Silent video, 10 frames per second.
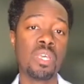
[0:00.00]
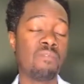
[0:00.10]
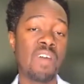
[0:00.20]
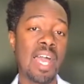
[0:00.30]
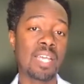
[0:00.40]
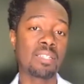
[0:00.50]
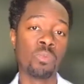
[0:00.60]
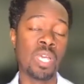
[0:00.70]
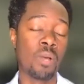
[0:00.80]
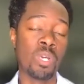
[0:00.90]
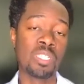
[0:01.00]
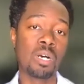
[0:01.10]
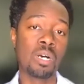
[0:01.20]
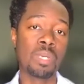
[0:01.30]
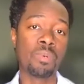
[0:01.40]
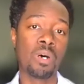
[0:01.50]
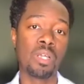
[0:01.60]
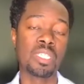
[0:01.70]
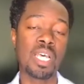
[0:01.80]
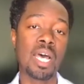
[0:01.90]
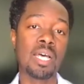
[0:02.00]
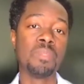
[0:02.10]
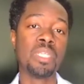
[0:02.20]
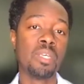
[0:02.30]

in fact, we, we tell people all the time,